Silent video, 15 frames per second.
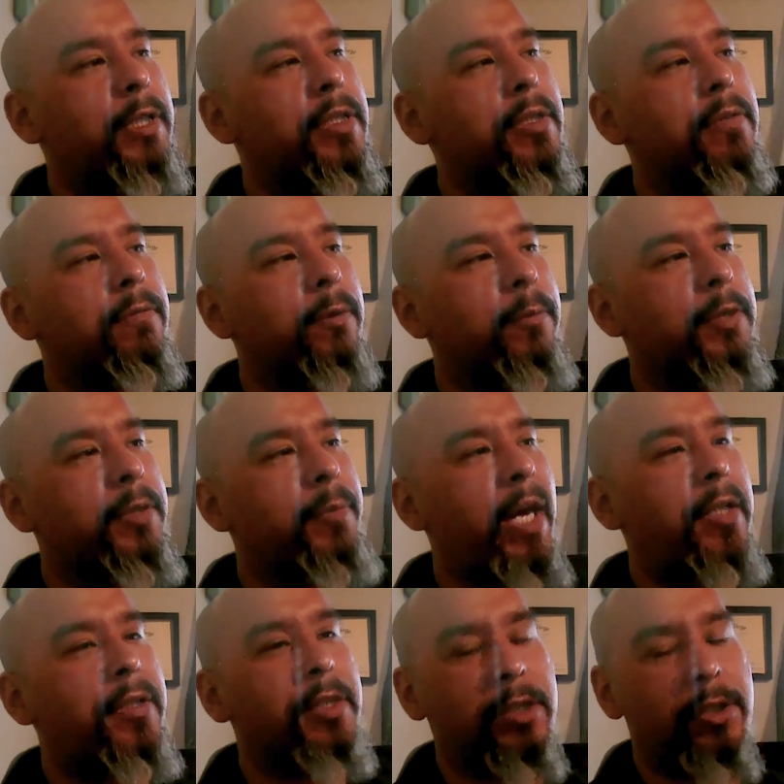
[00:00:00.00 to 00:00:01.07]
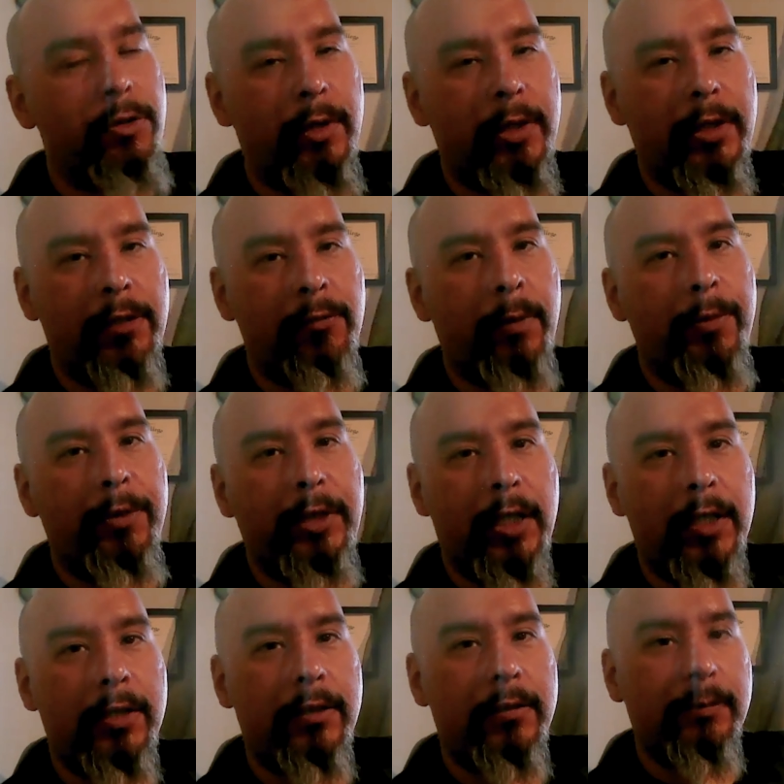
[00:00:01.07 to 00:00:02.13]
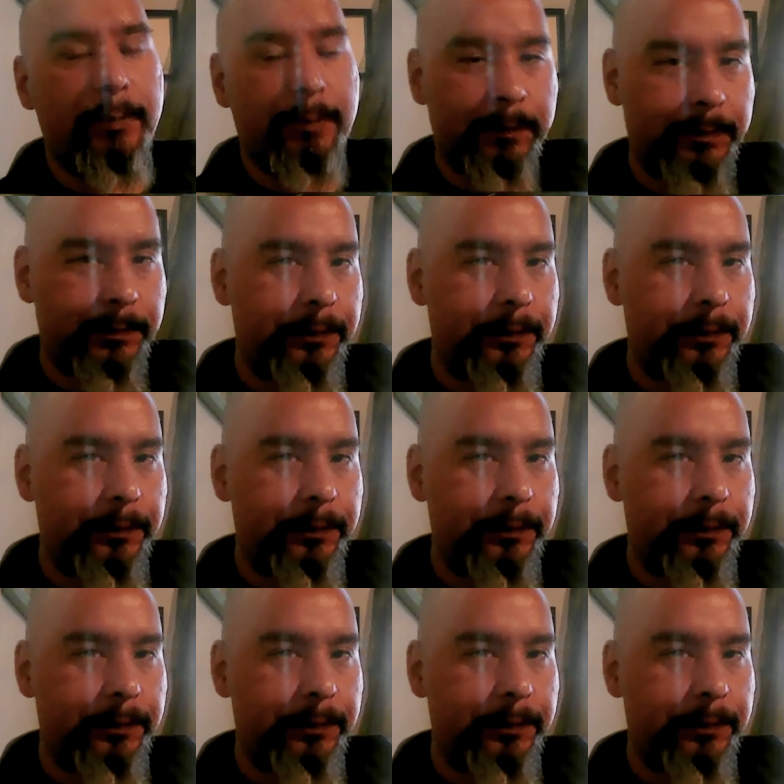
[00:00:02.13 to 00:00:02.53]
from his from his past history and his reputation.